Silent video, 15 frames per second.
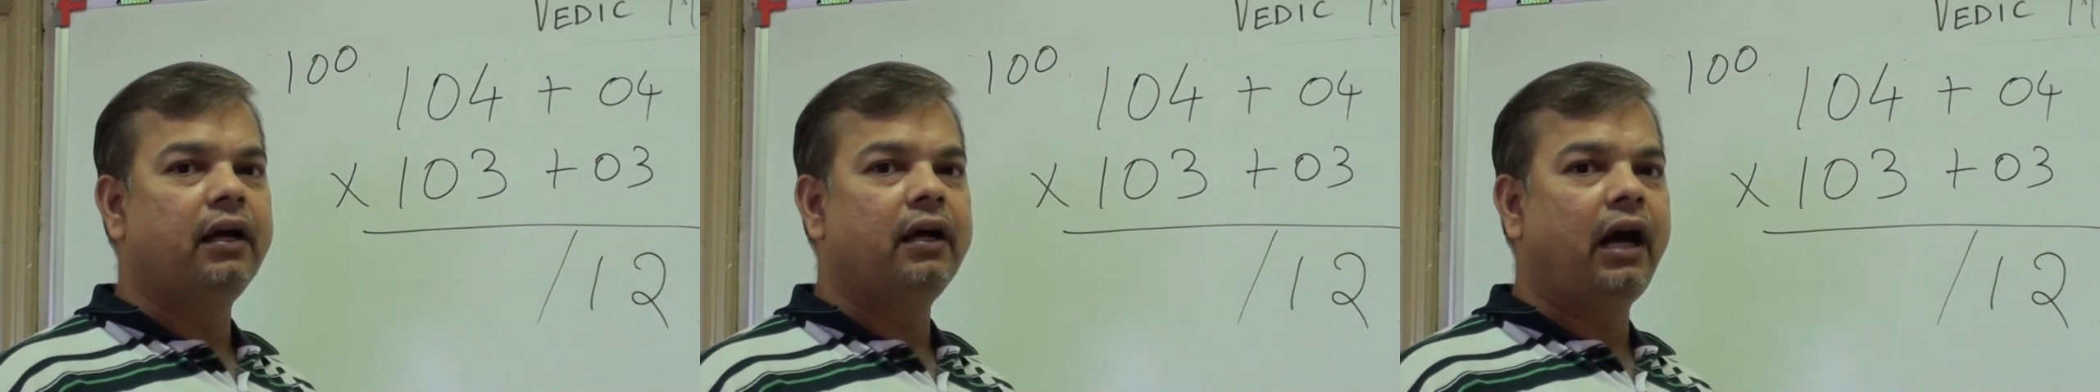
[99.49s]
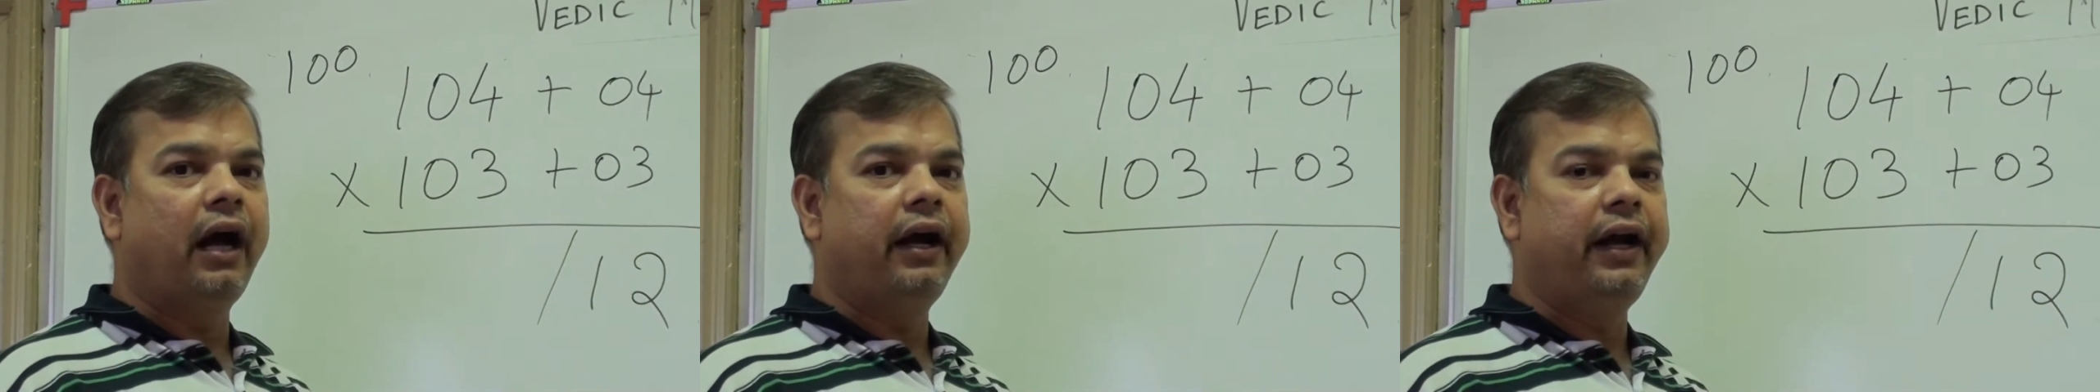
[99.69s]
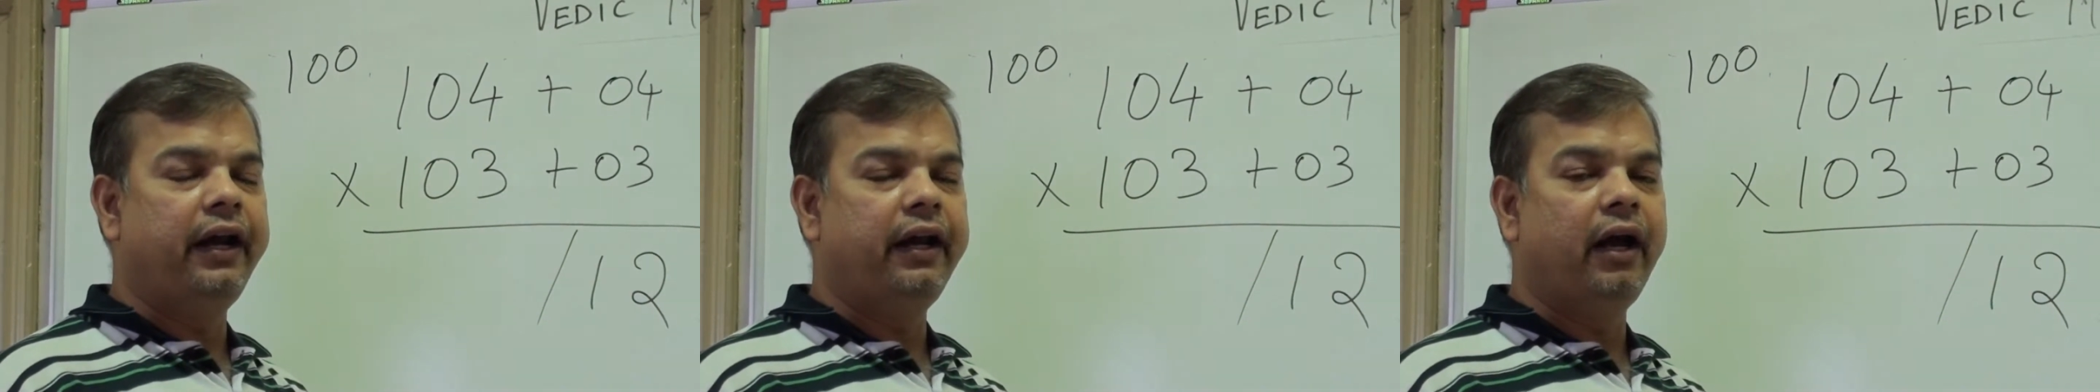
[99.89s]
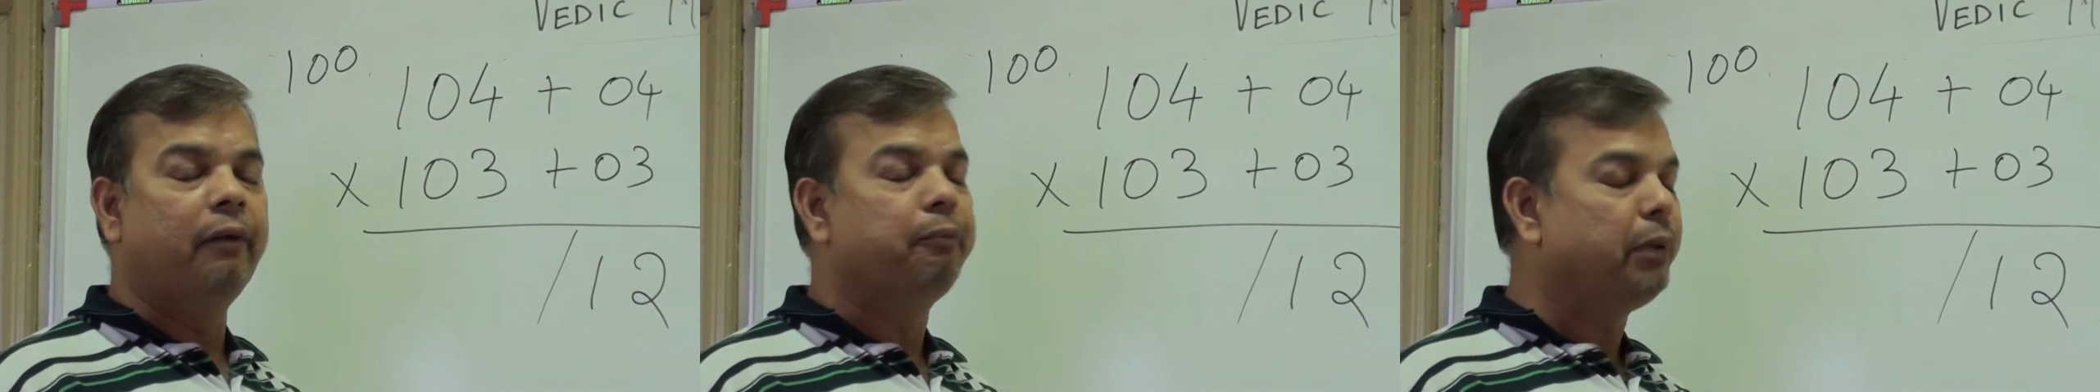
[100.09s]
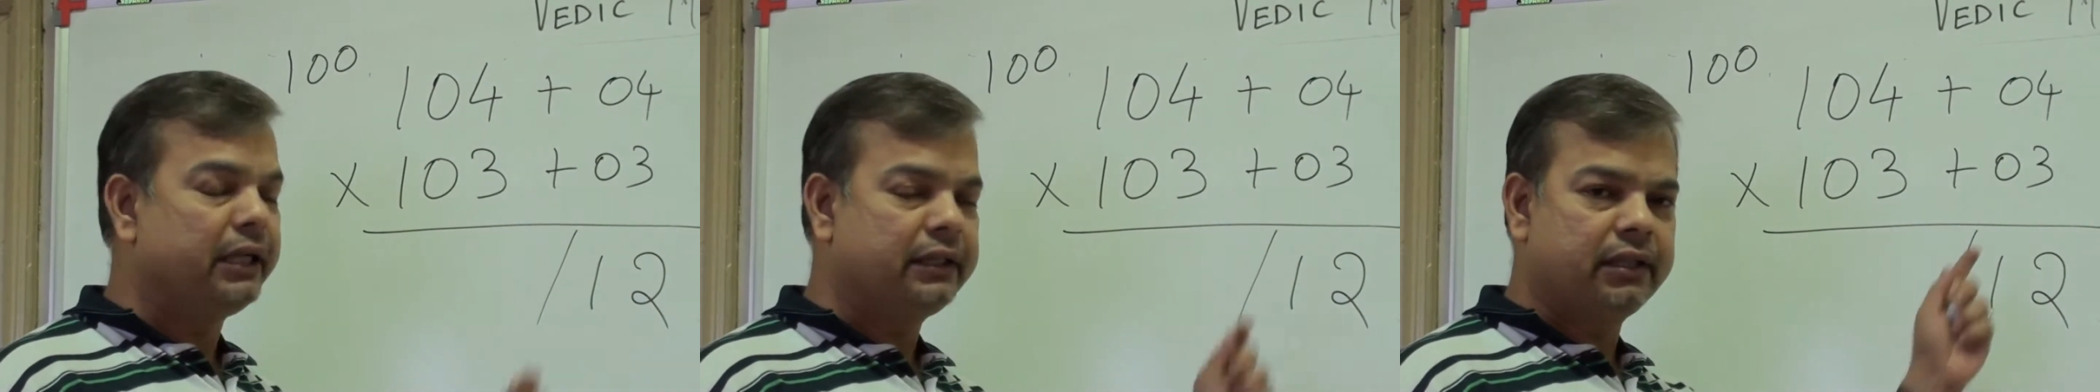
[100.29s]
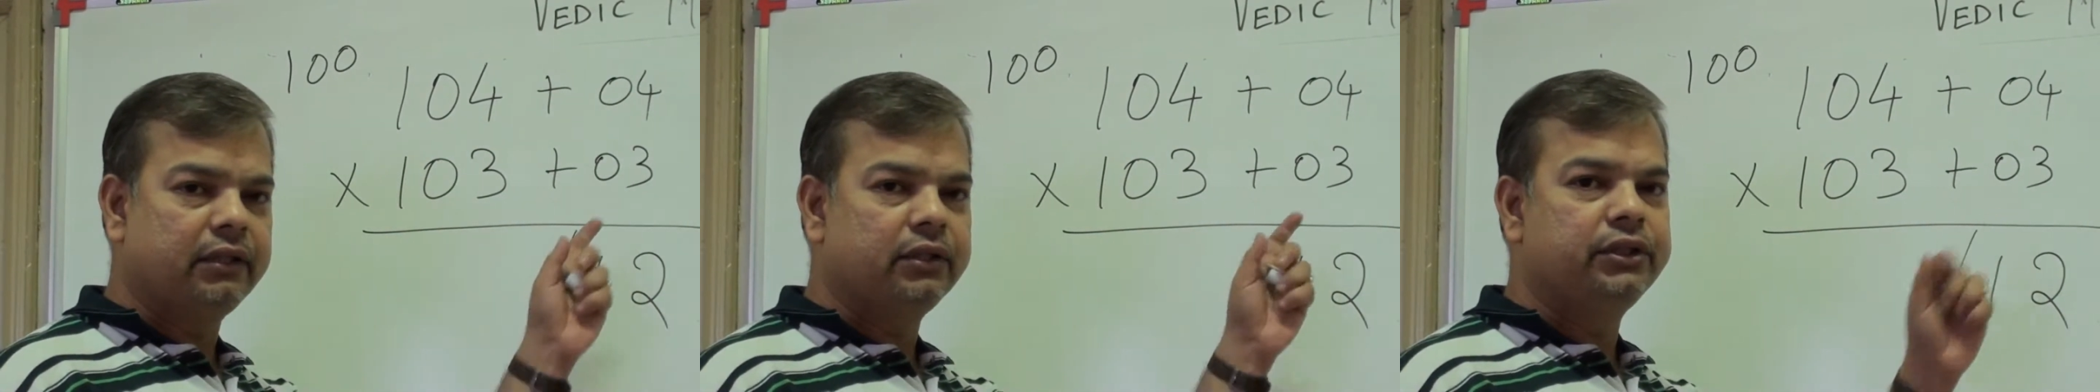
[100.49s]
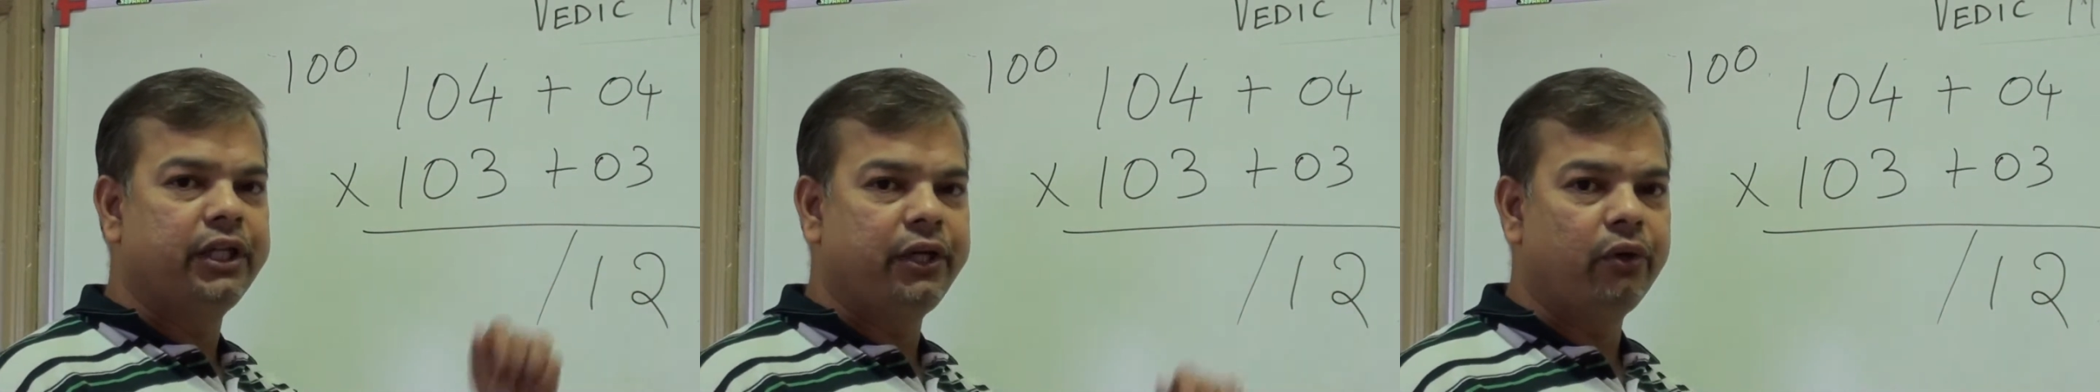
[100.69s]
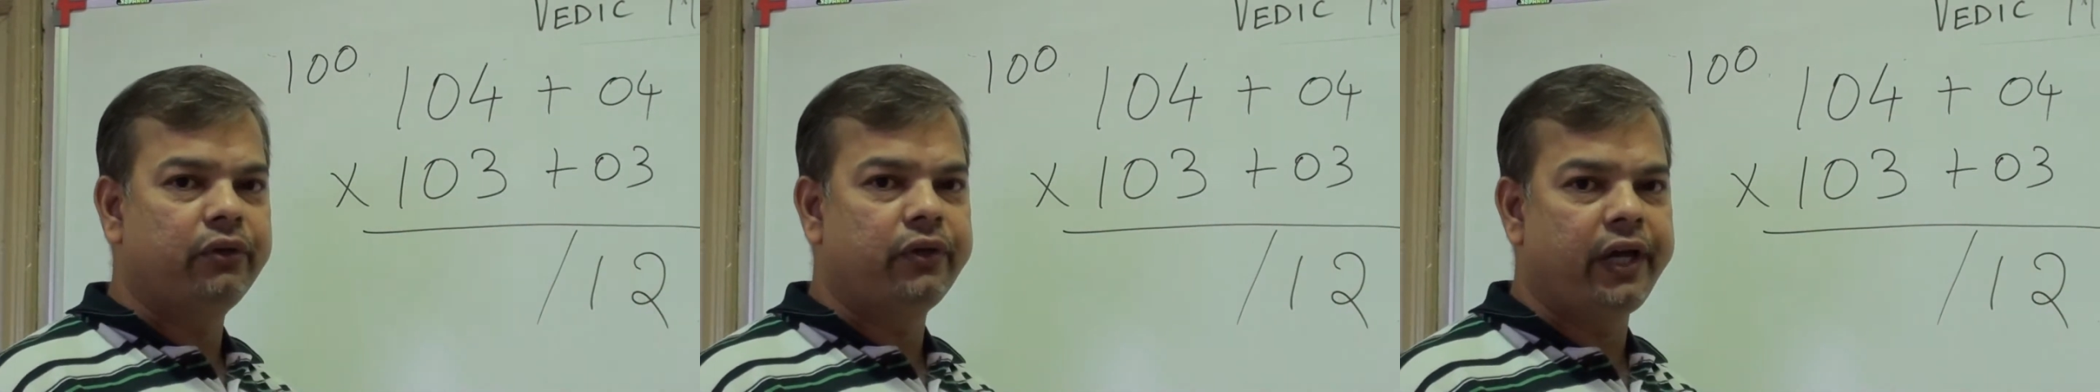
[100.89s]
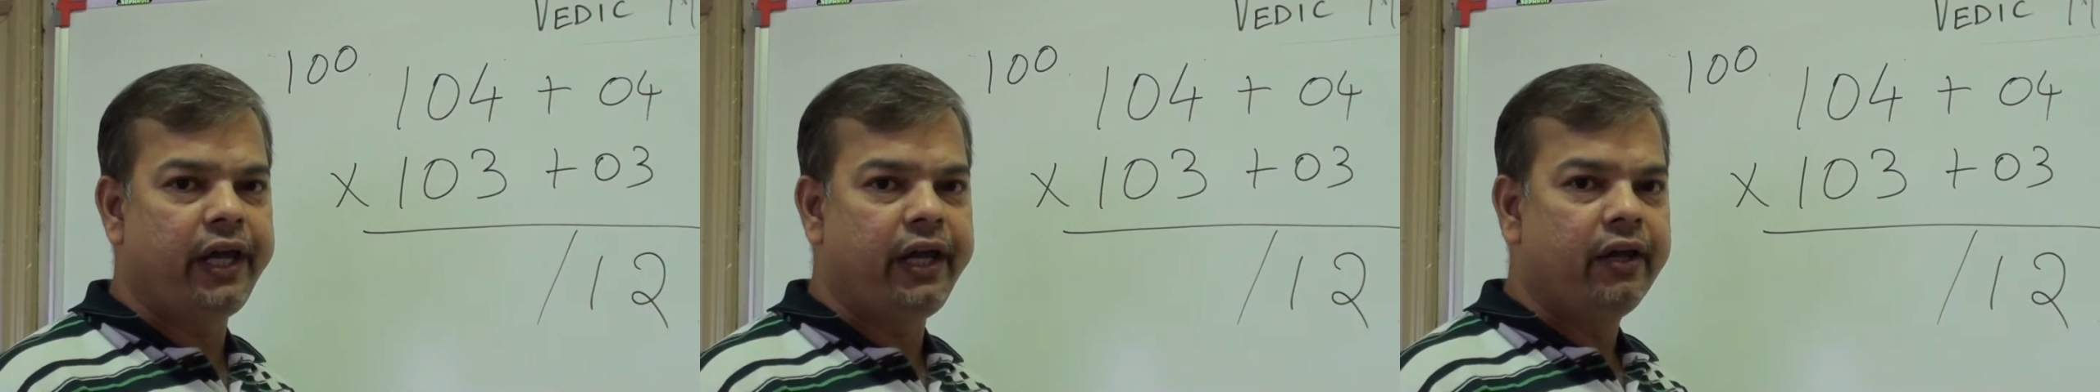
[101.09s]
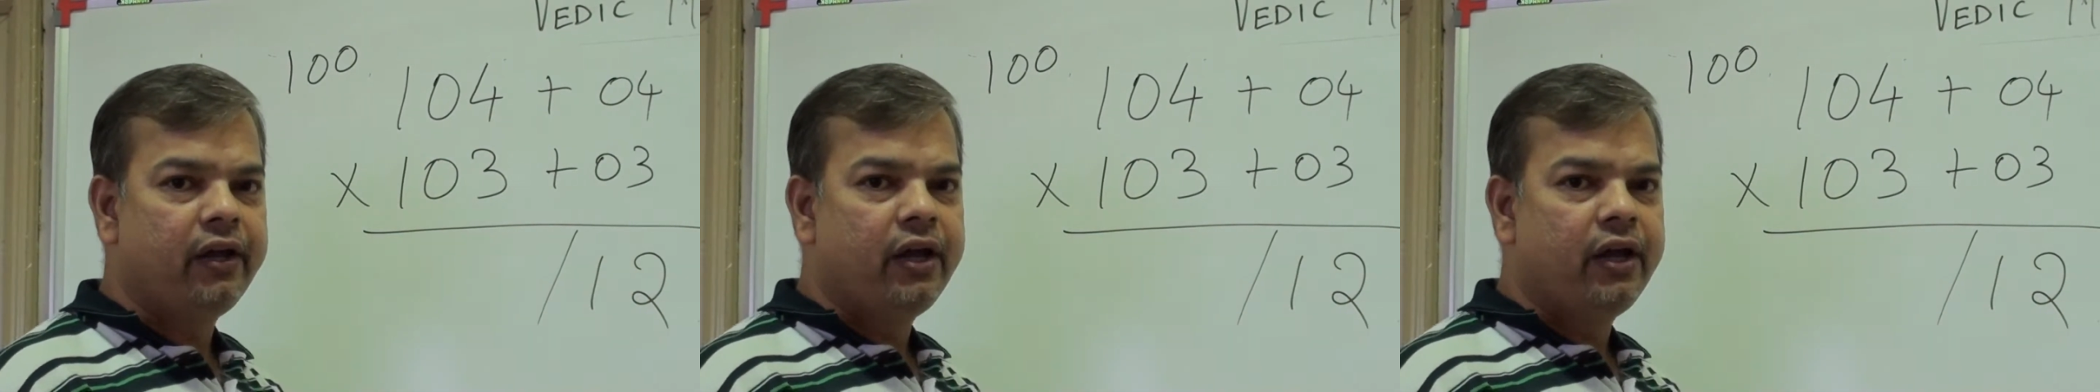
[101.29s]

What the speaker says: 03,